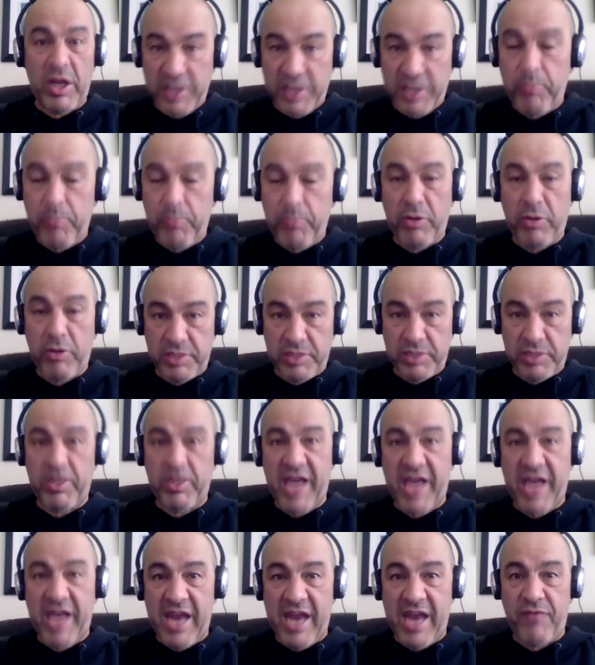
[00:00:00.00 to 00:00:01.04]
I possibly
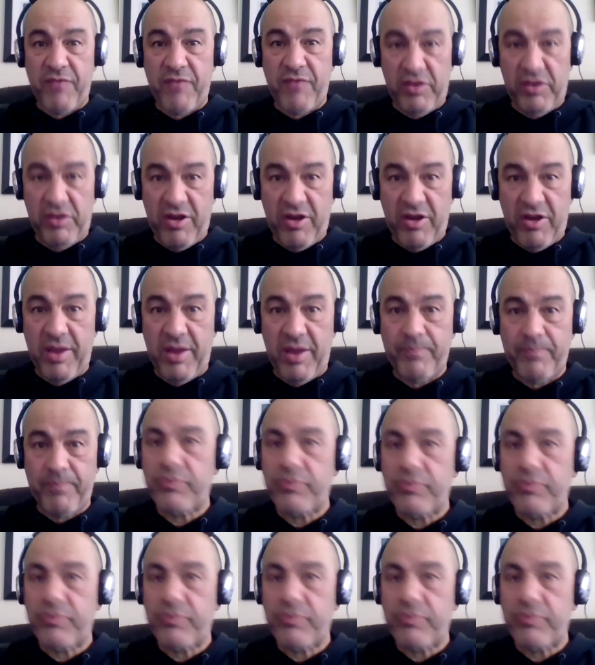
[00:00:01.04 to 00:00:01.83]
can every time.